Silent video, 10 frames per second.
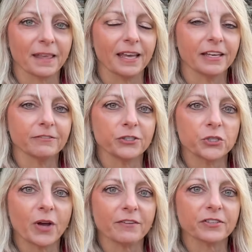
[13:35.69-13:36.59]
If you do
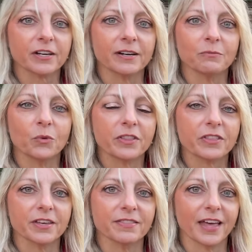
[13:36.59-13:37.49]
have to come
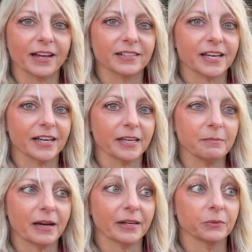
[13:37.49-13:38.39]
within that time,
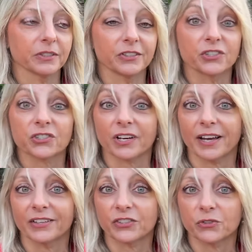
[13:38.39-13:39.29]
I would try
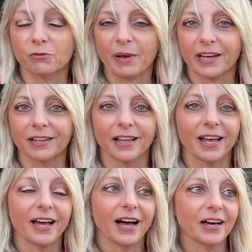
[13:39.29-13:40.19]
to paddle
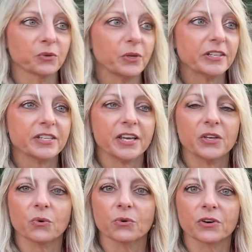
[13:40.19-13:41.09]
on a weekday
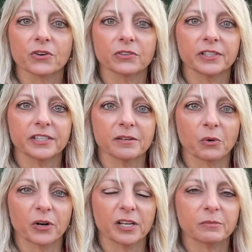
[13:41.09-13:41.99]
or early in the
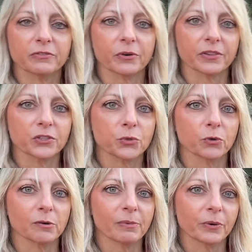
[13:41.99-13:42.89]
morning before the tour
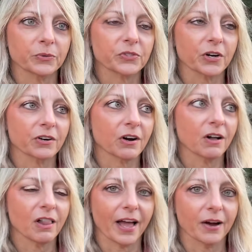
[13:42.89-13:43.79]
boats are
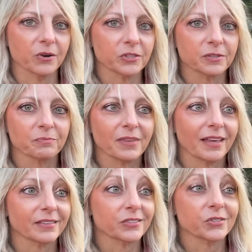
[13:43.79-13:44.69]
all out.
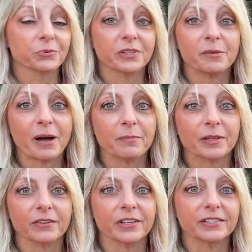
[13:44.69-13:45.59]
This is a really
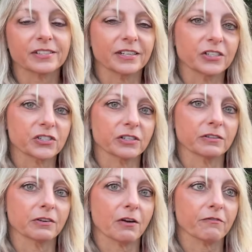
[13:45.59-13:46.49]
popular
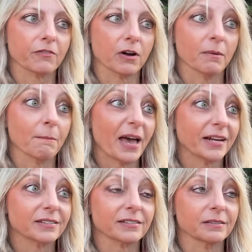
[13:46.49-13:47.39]
destination from
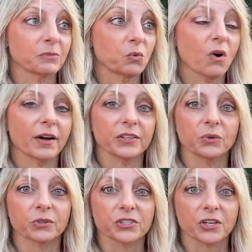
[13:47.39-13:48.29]
Madison, Milwaukee,
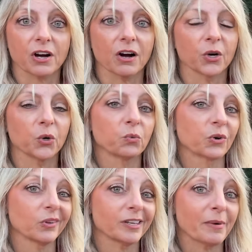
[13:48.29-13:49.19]
or Chicago. We're
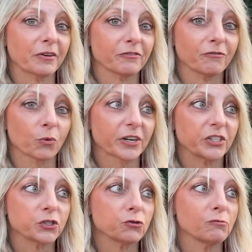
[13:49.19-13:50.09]
only about
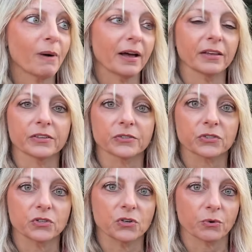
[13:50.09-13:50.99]
42 miles
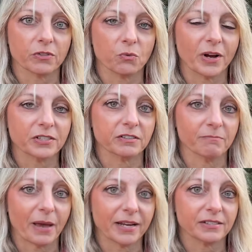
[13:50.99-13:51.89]
northwest of
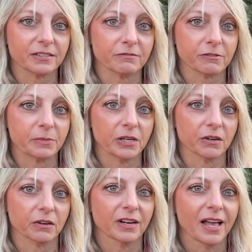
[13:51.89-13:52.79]
Madison from
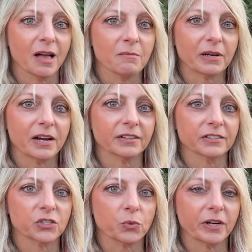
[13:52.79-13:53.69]
here, about
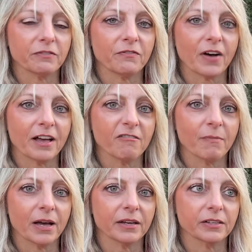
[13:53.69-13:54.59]
125
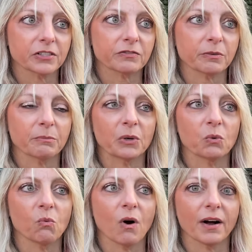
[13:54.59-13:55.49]
miles from
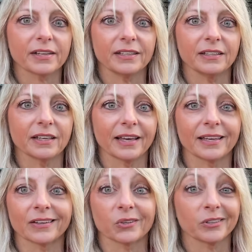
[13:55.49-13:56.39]
Milwaukee,
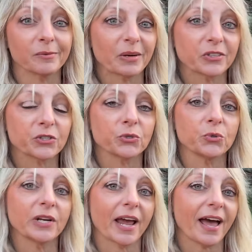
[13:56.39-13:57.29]
and only about a
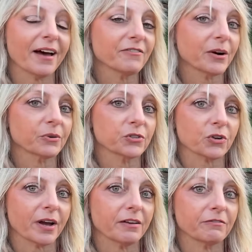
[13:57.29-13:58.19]
2.5 hour
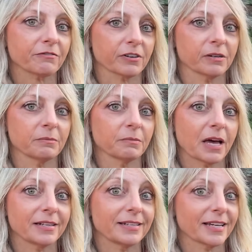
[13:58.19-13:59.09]
drive from
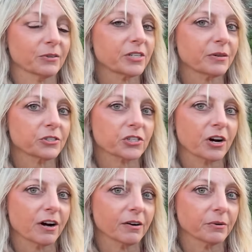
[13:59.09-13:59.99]
downtown
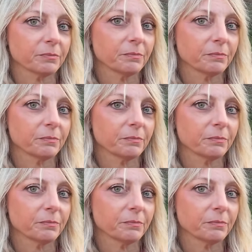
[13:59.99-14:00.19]
Chicago.